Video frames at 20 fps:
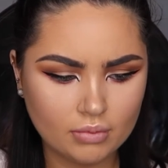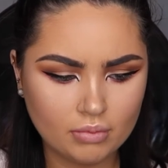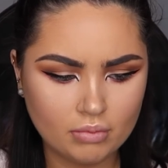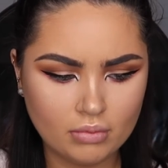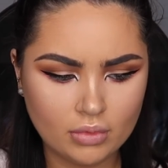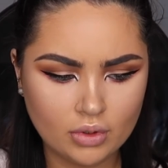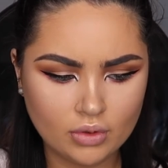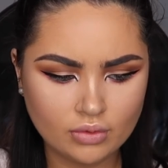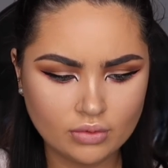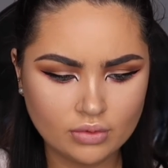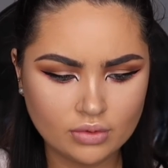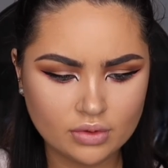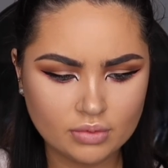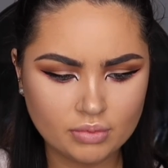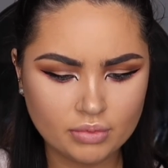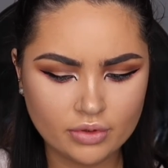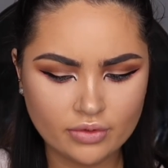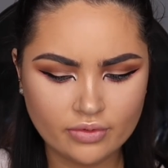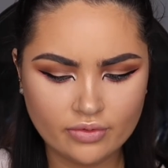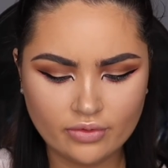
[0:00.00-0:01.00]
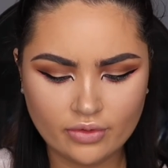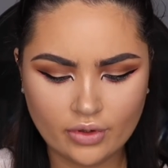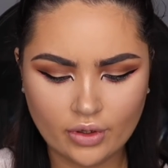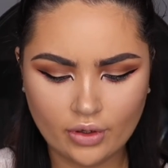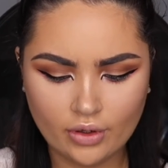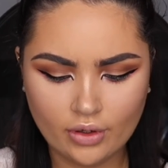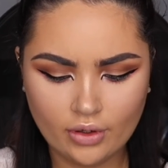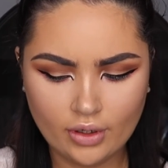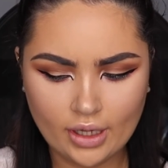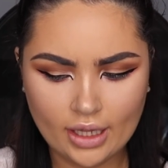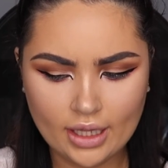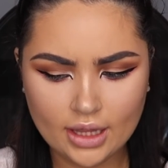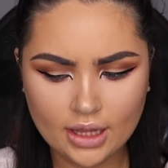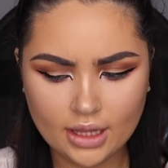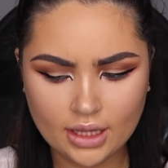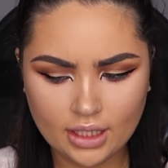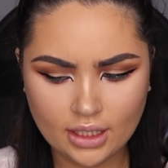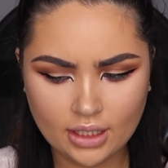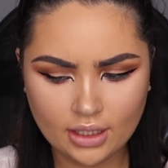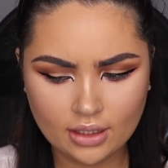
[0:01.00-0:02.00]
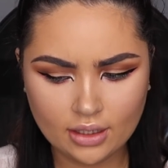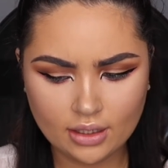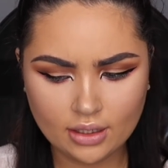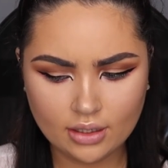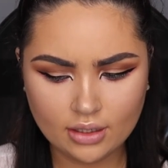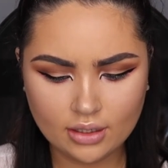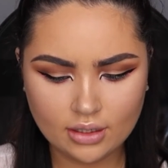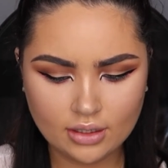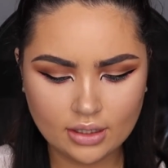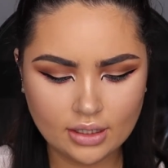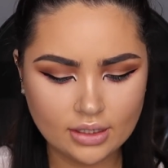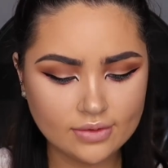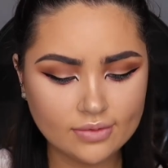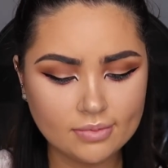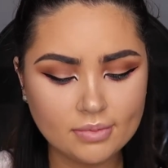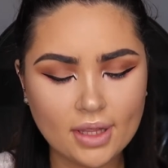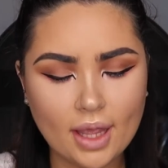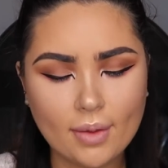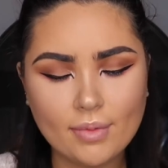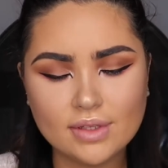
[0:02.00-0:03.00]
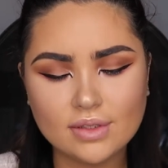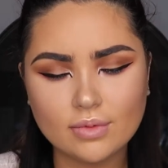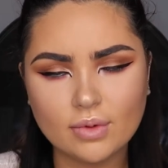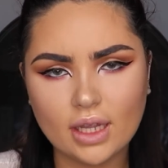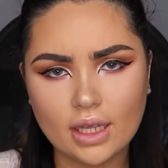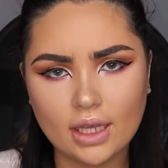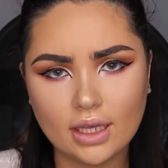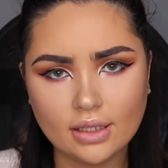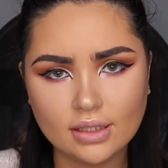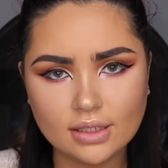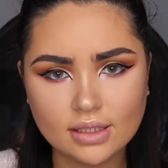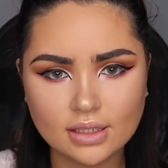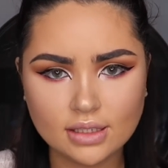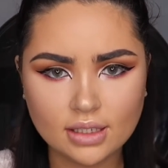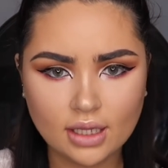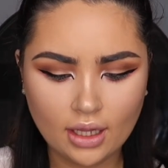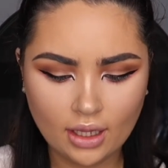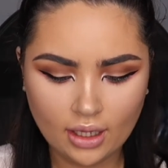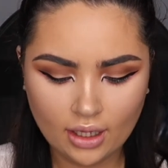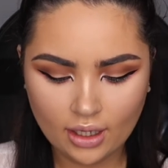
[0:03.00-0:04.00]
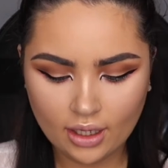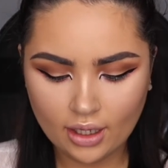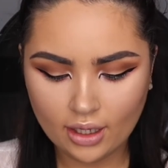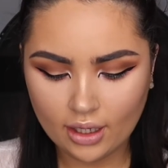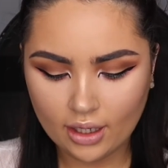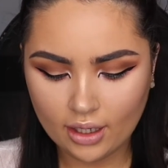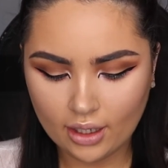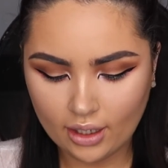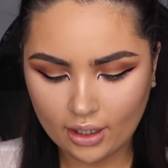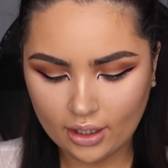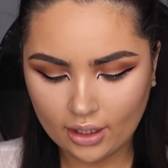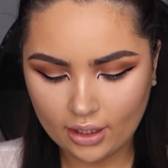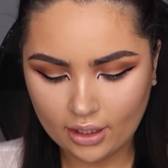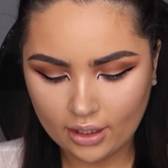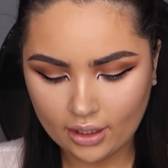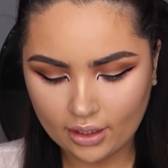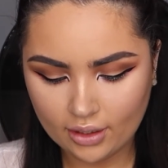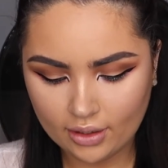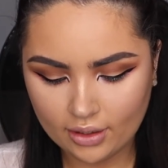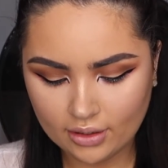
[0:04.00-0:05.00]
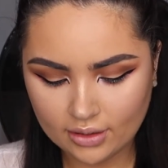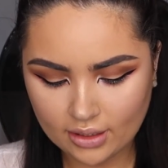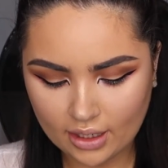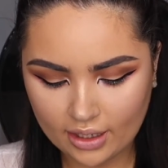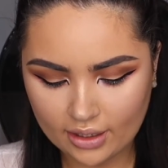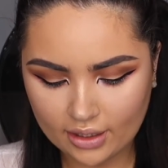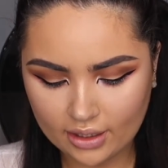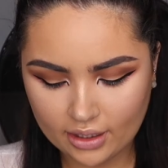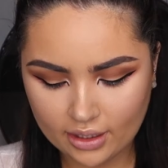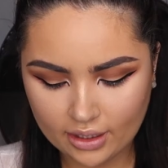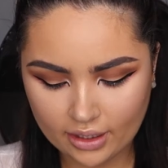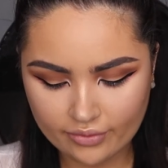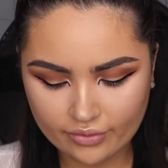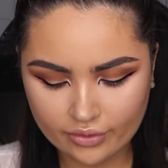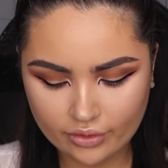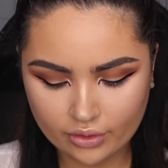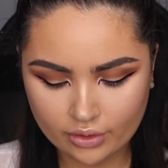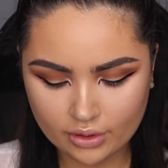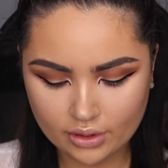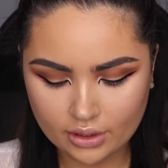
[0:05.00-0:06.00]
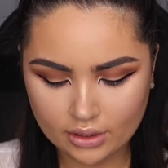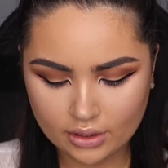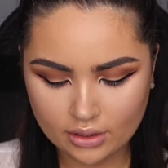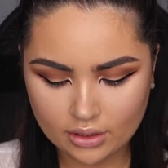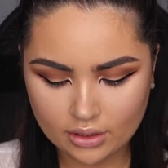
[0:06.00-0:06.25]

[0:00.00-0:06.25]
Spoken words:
Models Prefer, I think. They're from Chemist Warehouse, and I think I've got